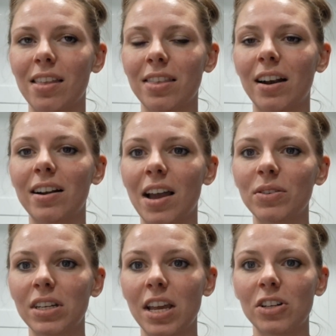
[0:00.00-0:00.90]
that are now
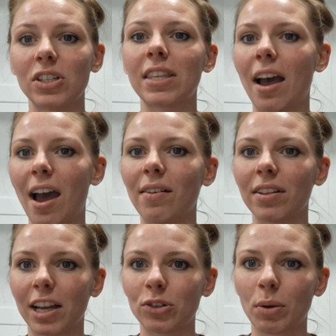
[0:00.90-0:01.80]
teenagers that have
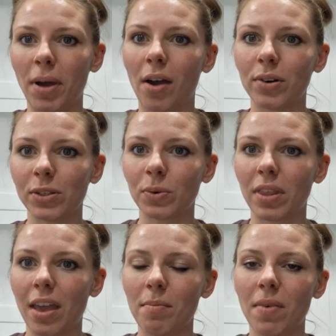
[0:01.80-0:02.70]
electric powers
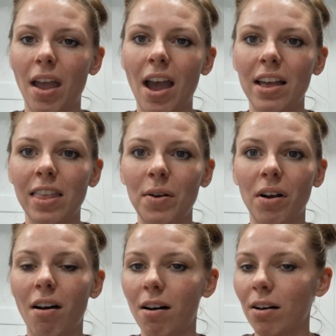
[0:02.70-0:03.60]
with him. And they were
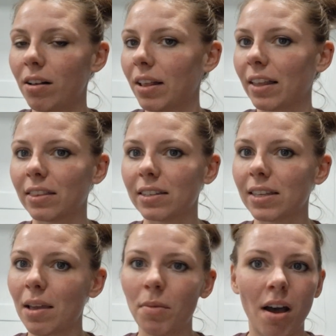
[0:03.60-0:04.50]
all at the
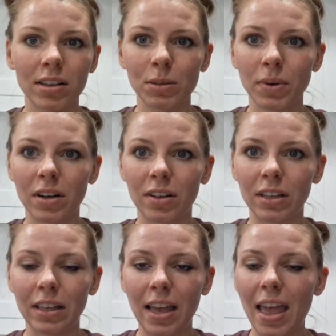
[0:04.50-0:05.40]
same
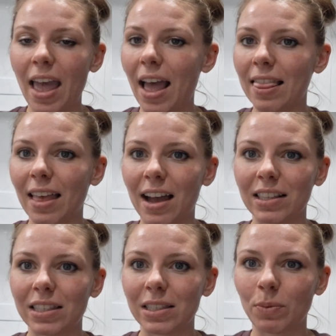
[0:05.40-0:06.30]
hospital. And
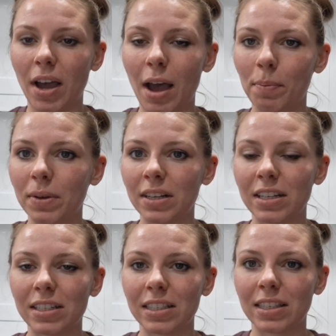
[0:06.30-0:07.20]
that's what happened
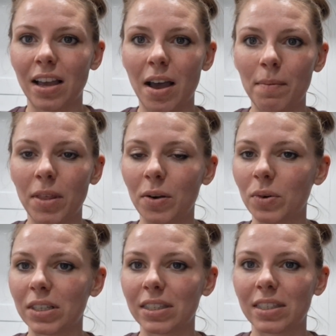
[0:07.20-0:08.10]
is there
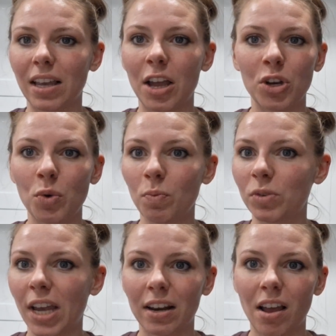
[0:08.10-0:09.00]
was a new
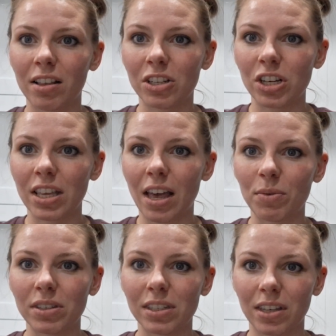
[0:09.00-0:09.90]
technology that
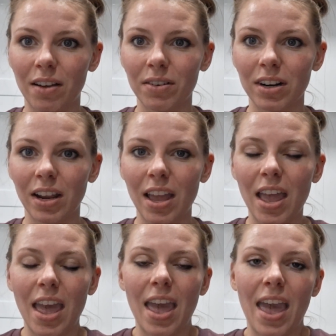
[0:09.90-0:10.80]
was discovered.
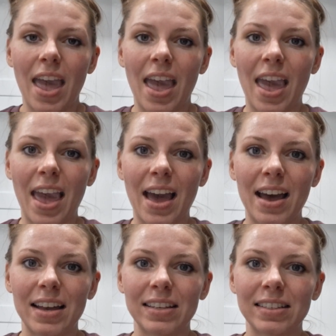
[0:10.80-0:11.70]

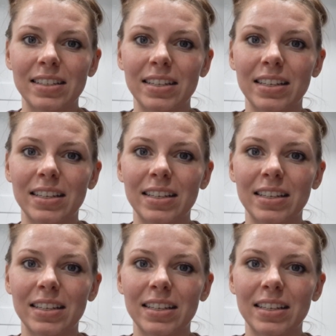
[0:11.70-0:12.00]
And